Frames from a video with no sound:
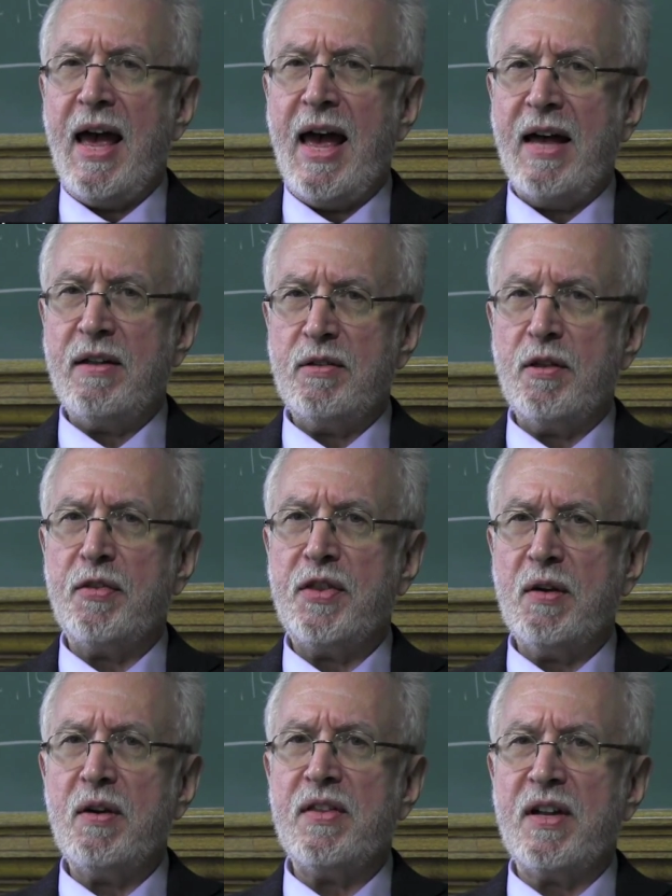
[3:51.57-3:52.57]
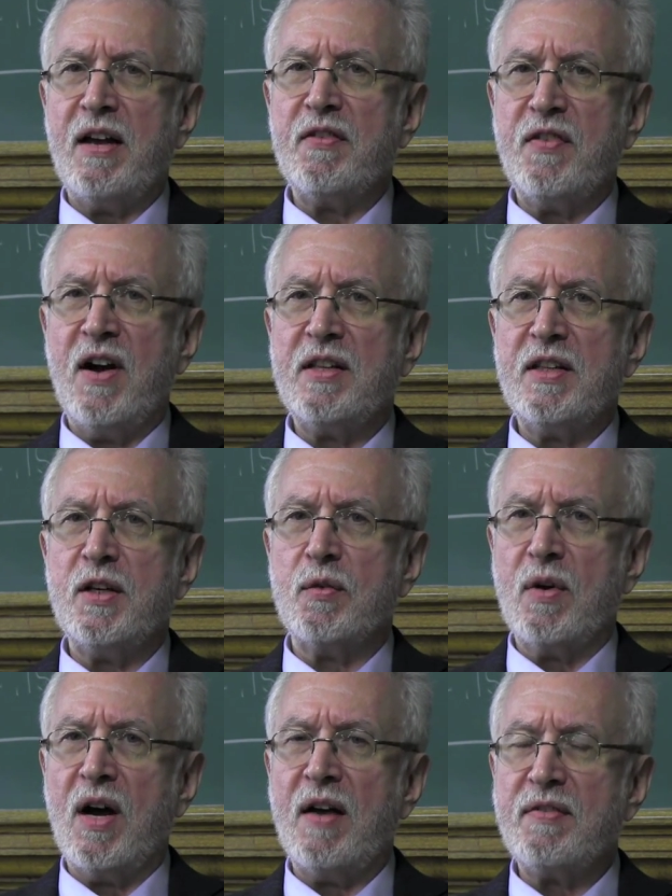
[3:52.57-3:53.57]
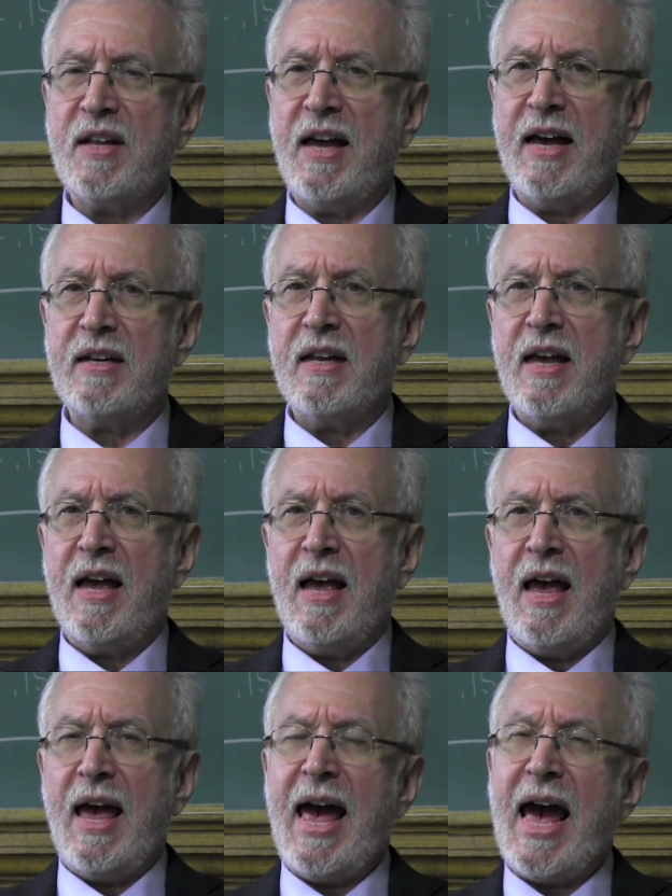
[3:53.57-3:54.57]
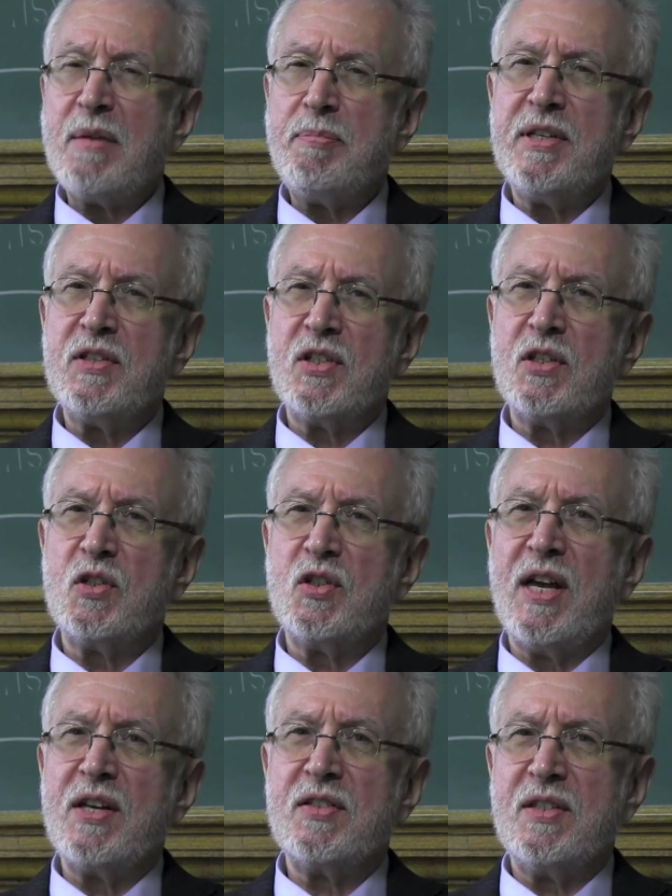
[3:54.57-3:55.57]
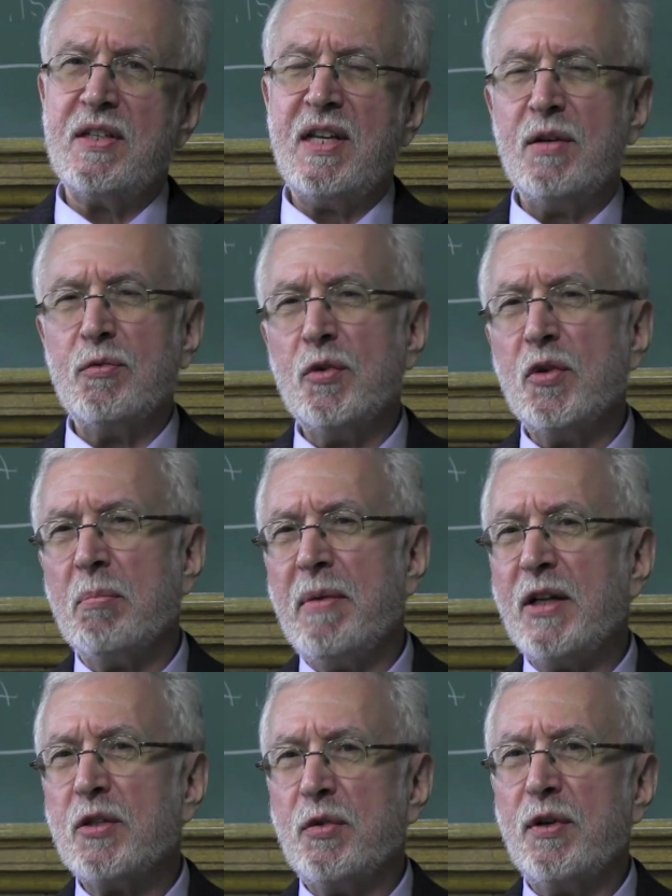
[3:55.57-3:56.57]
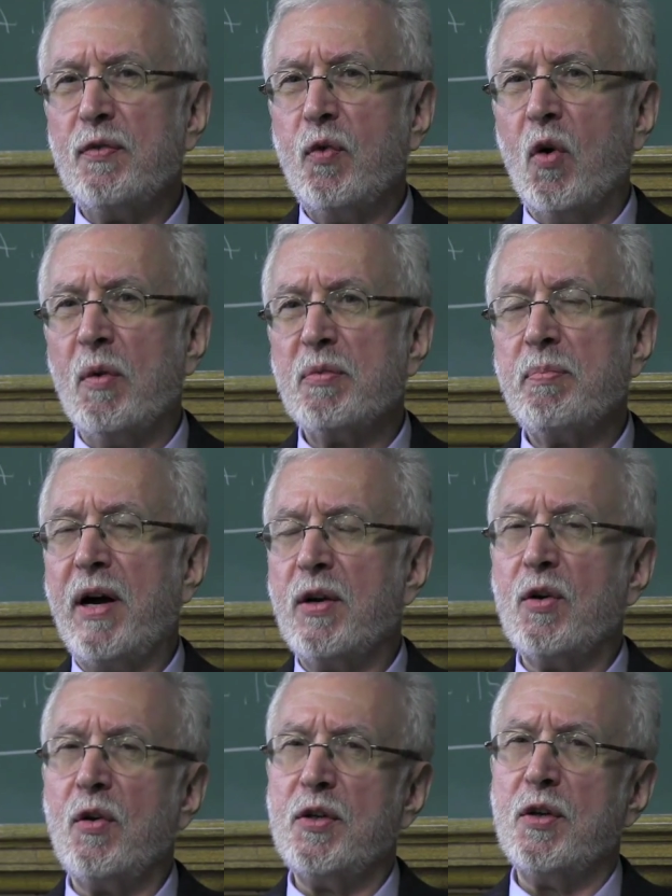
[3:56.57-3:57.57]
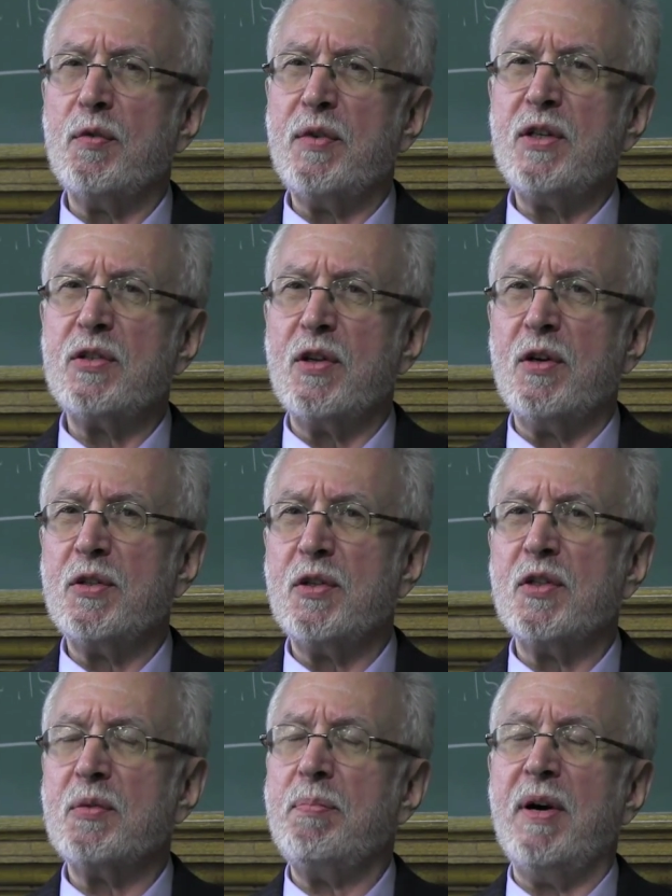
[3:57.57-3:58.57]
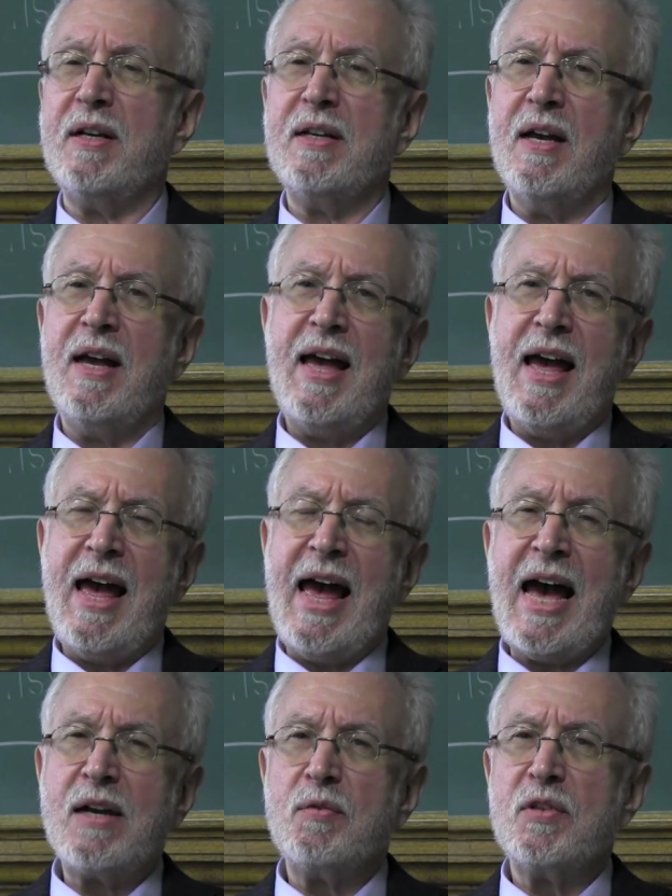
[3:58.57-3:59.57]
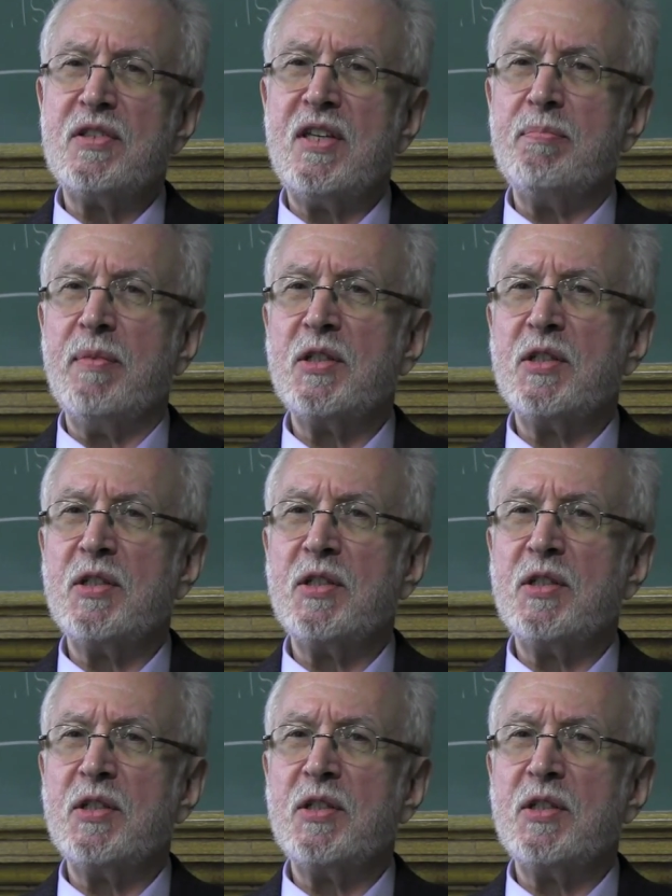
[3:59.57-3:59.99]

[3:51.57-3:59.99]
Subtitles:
And the theory that I finally arrived at had been suggested in rudimentary forms by earlier researchers, but hadn't received